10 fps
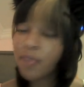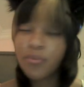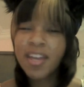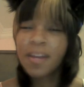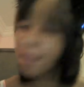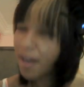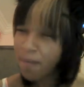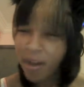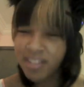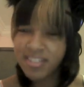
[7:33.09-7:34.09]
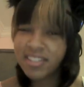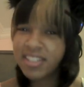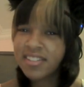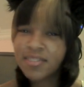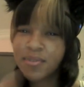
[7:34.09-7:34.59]
I will get a pair of Pawstar
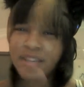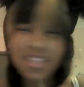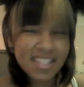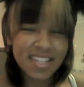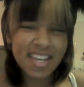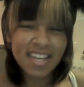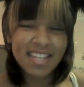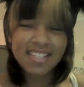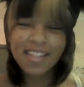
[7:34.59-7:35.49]
ears one of these days,